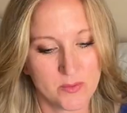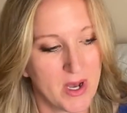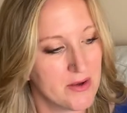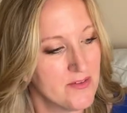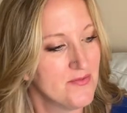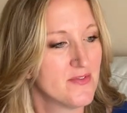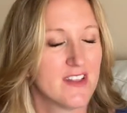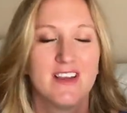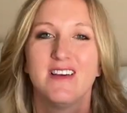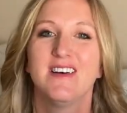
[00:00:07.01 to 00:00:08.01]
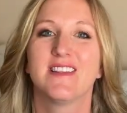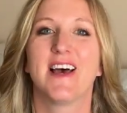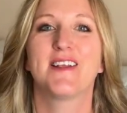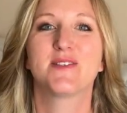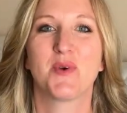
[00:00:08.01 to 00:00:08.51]
Well,
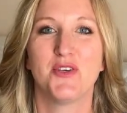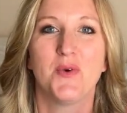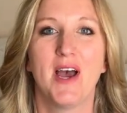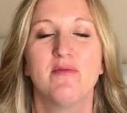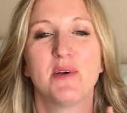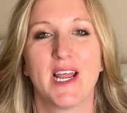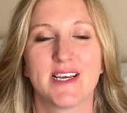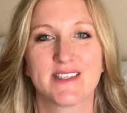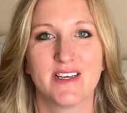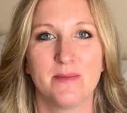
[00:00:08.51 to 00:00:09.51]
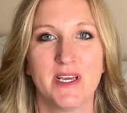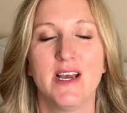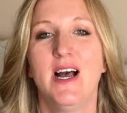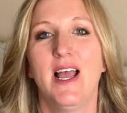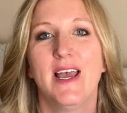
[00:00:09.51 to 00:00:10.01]
that is what you have been asking me.
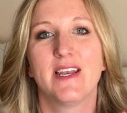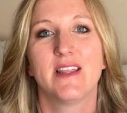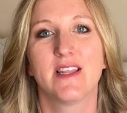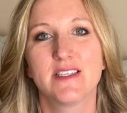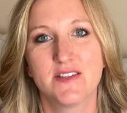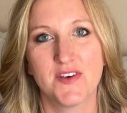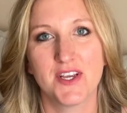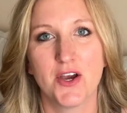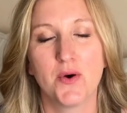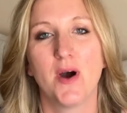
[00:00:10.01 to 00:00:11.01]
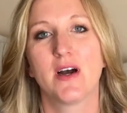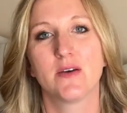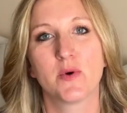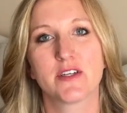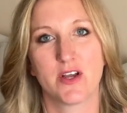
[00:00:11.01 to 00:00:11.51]
And in this video, I
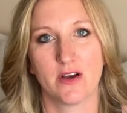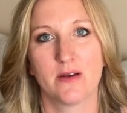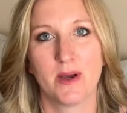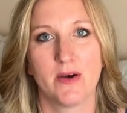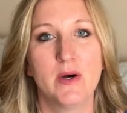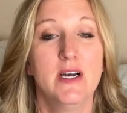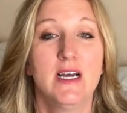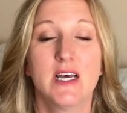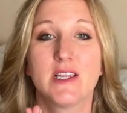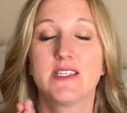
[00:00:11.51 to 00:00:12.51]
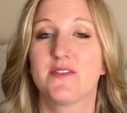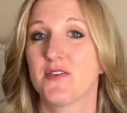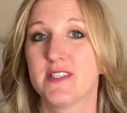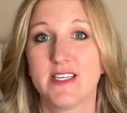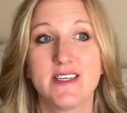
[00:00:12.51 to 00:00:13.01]
wanna talk about the
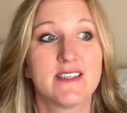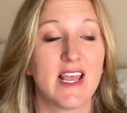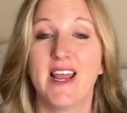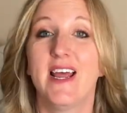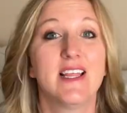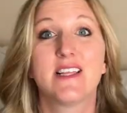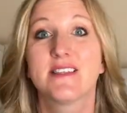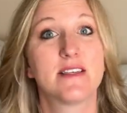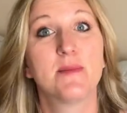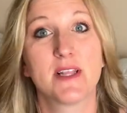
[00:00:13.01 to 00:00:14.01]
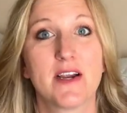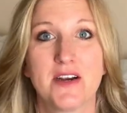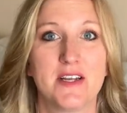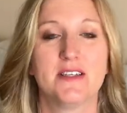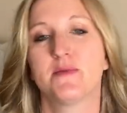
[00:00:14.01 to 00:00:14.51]
differences and the
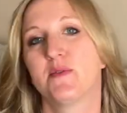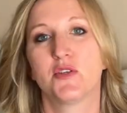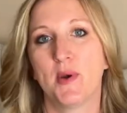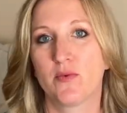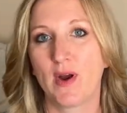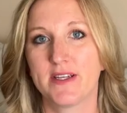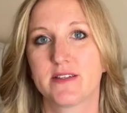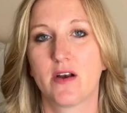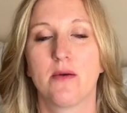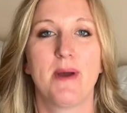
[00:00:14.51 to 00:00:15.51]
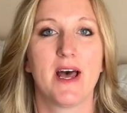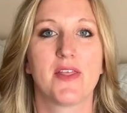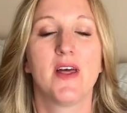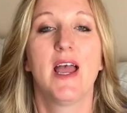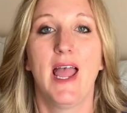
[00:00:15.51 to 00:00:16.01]
similarities between Right Start
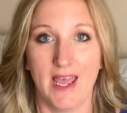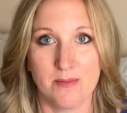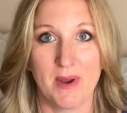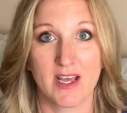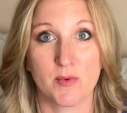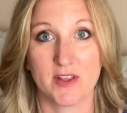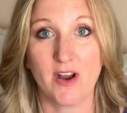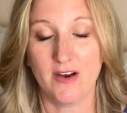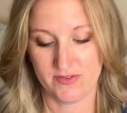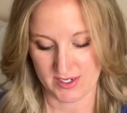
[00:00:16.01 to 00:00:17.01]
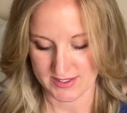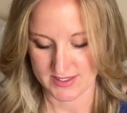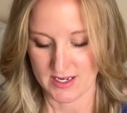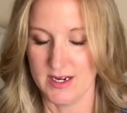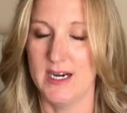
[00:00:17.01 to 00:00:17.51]
Math and Math with
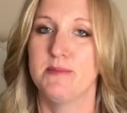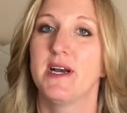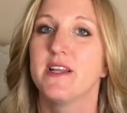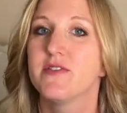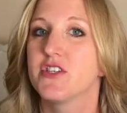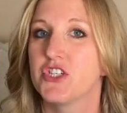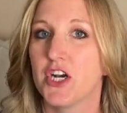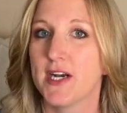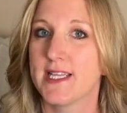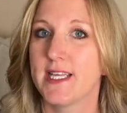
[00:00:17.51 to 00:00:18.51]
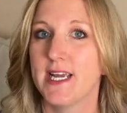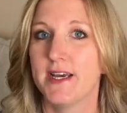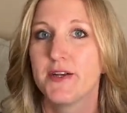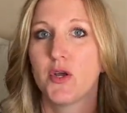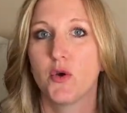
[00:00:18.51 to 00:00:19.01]
Confidence. Might even share at the
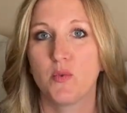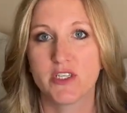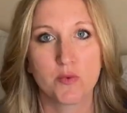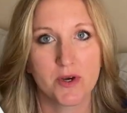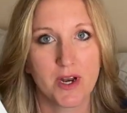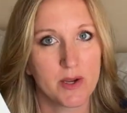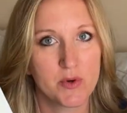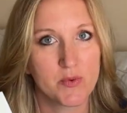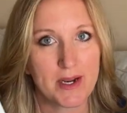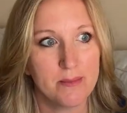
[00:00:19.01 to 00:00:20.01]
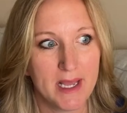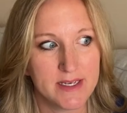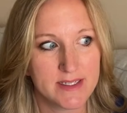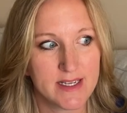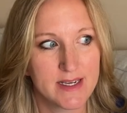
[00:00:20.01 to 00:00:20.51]
end which one I would
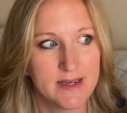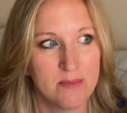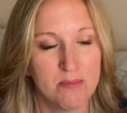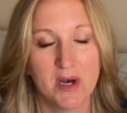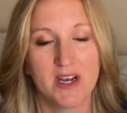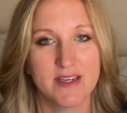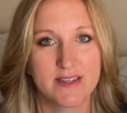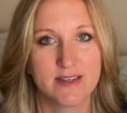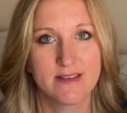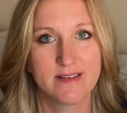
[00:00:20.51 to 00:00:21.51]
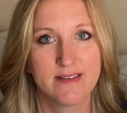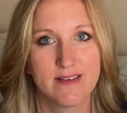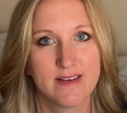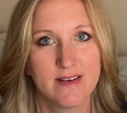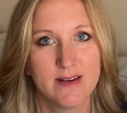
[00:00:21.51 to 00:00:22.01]
recommend, but
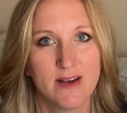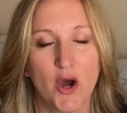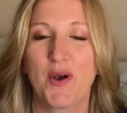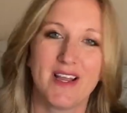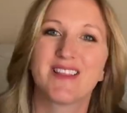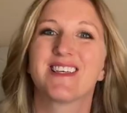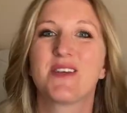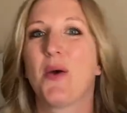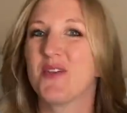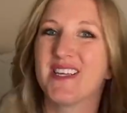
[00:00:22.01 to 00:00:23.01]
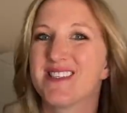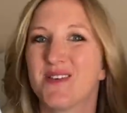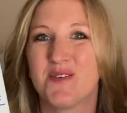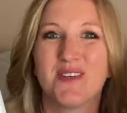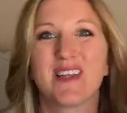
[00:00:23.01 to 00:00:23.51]
all right, let's go, let's
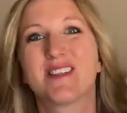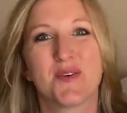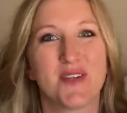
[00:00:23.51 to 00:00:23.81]
do it.